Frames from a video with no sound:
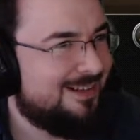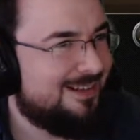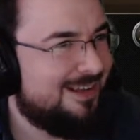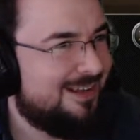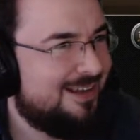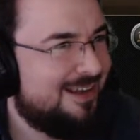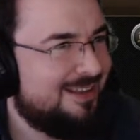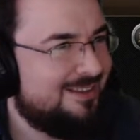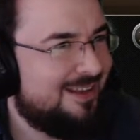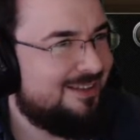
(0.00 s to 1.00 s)

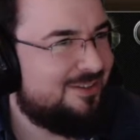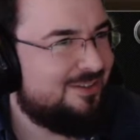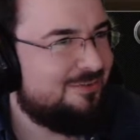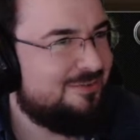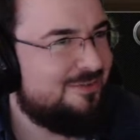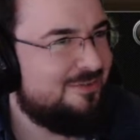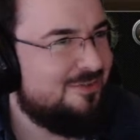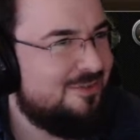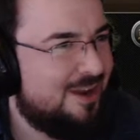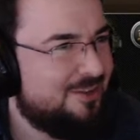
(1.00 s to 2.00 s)
I don't
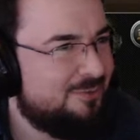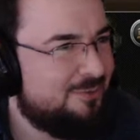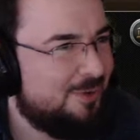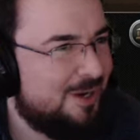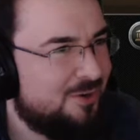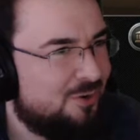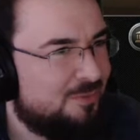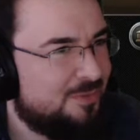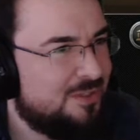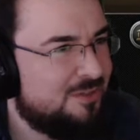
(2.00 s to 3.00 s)
know. I don't know what I
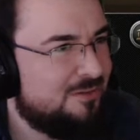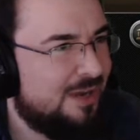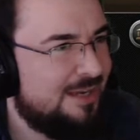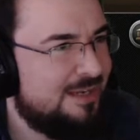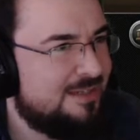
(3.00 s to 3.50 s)
normally do. I need to.